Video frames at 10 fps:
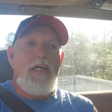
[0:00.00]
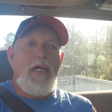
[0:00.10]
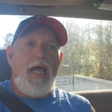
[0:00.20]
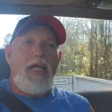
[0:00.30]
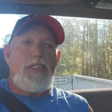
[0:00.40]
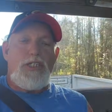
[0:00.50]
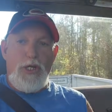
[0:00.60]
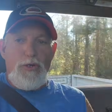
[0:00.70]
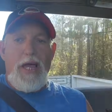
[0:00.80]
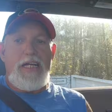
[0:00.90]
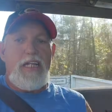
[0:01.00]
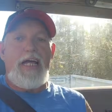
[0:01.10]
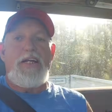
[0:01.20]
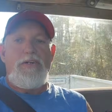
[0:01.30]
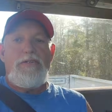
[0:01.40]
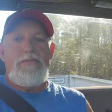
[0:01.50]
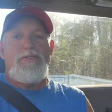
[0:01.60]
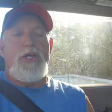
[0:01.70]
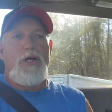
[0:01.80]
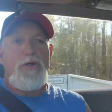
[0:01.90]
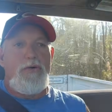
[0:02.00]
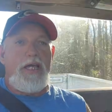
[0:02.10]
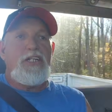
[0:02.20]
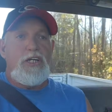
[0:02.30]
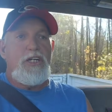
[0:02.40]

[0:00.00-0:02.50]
It's 2 days later. So it took